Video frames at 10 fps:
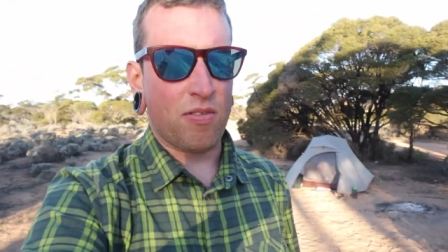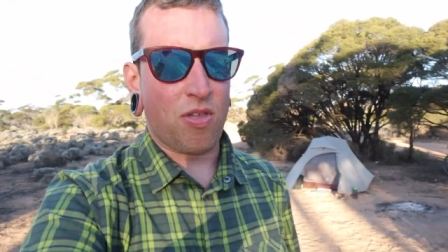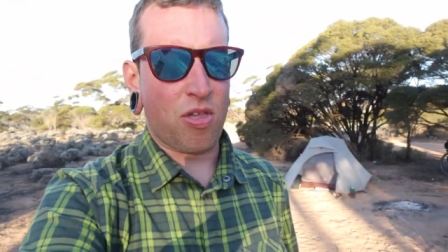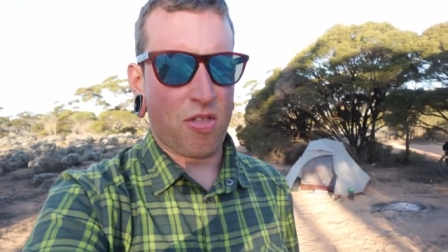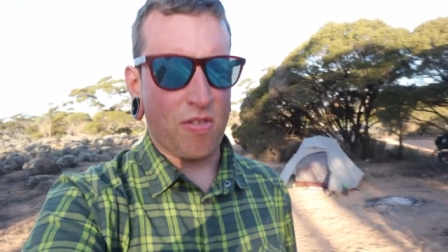
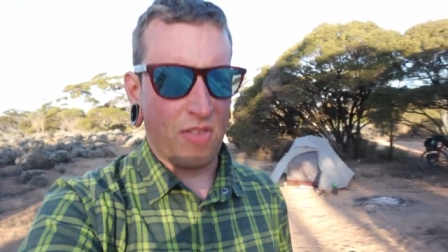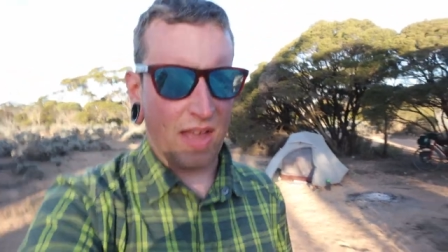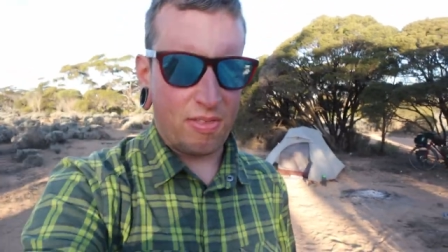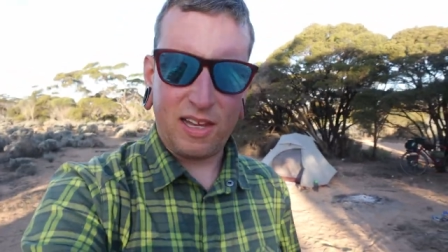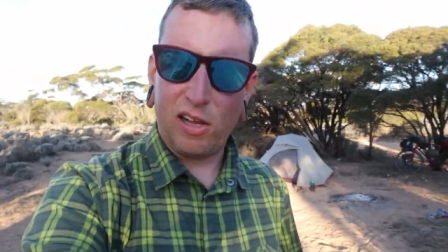There's
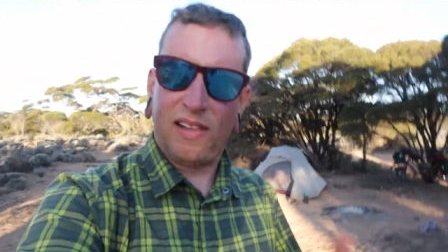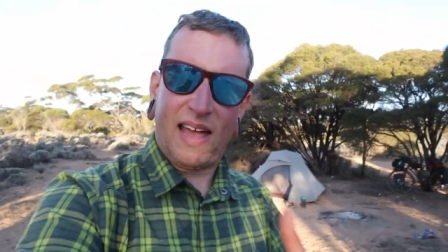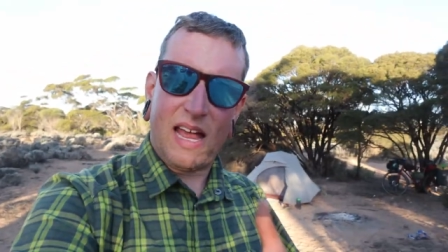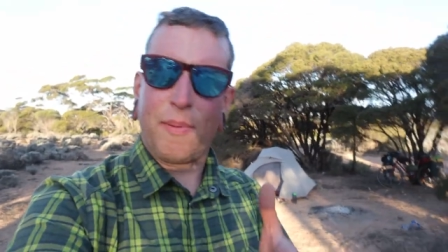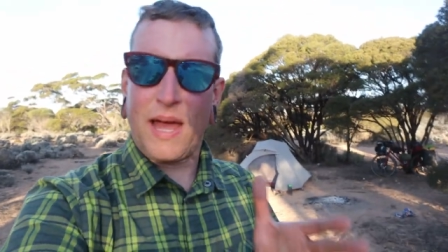like the little
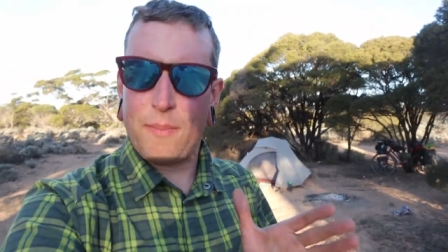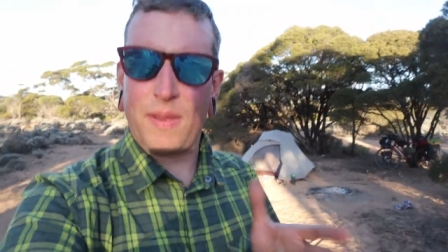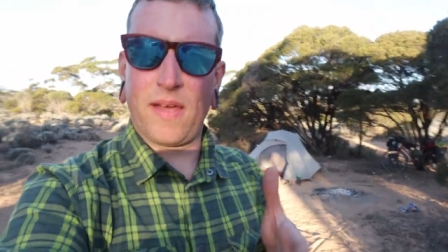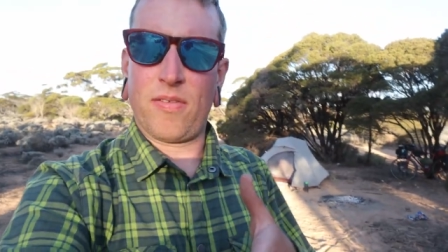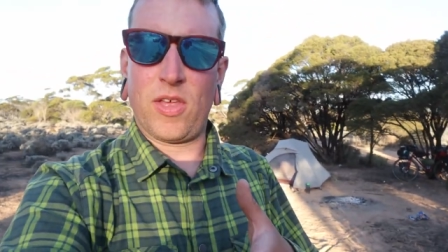lay-by
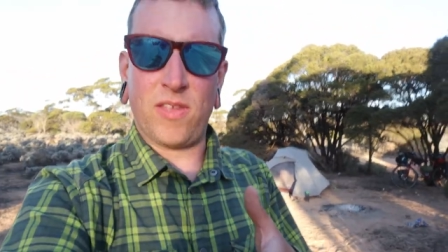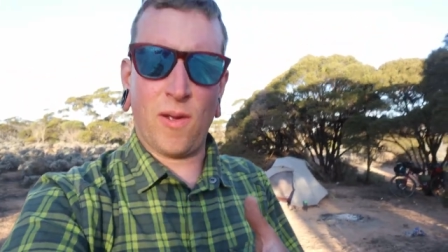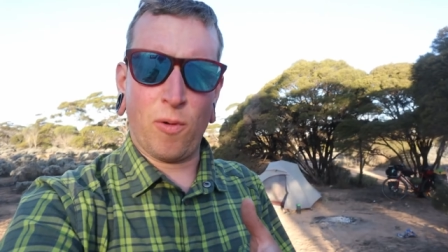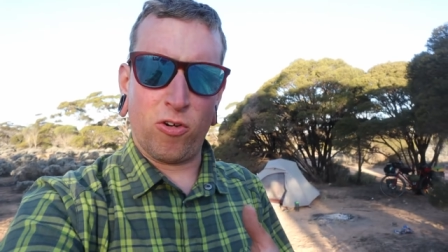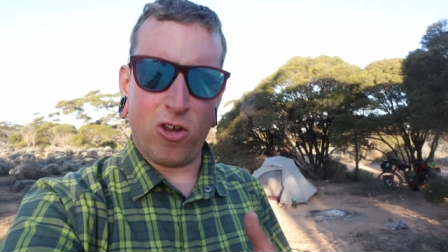bit that
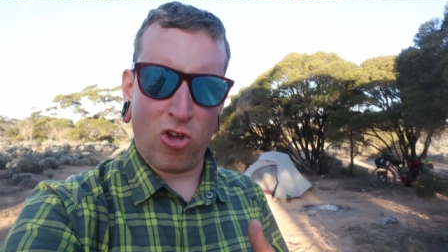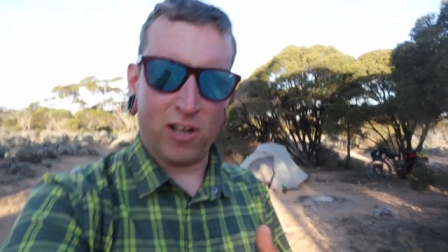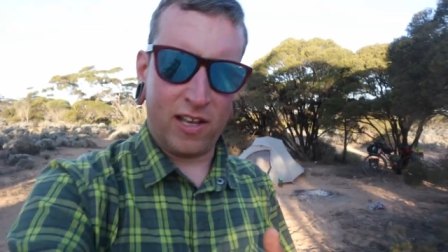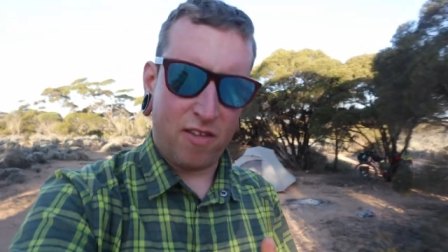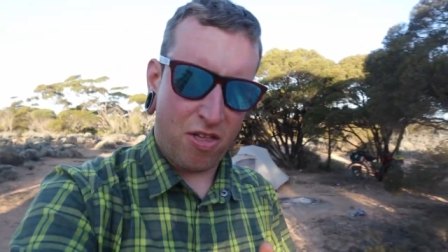they were
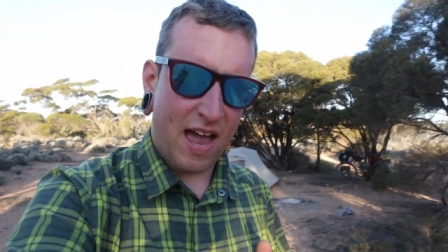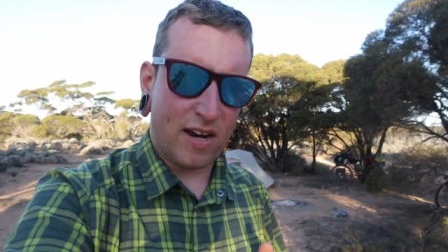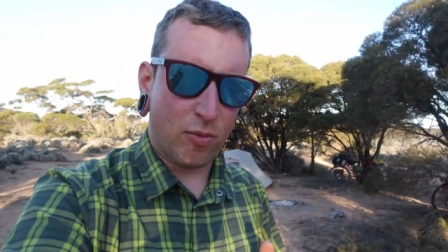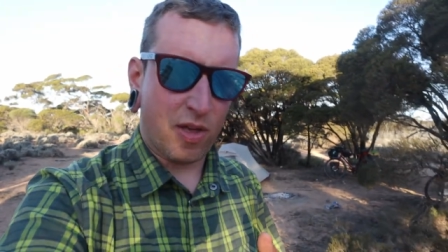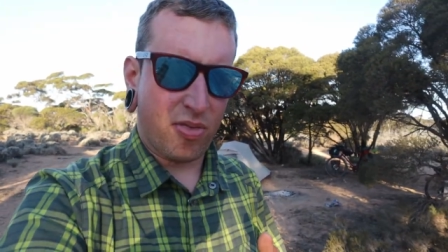originally
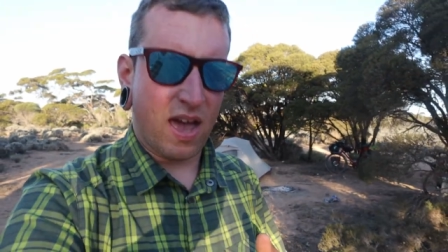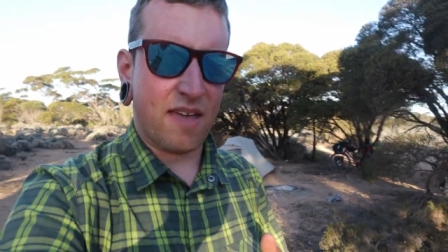designed with,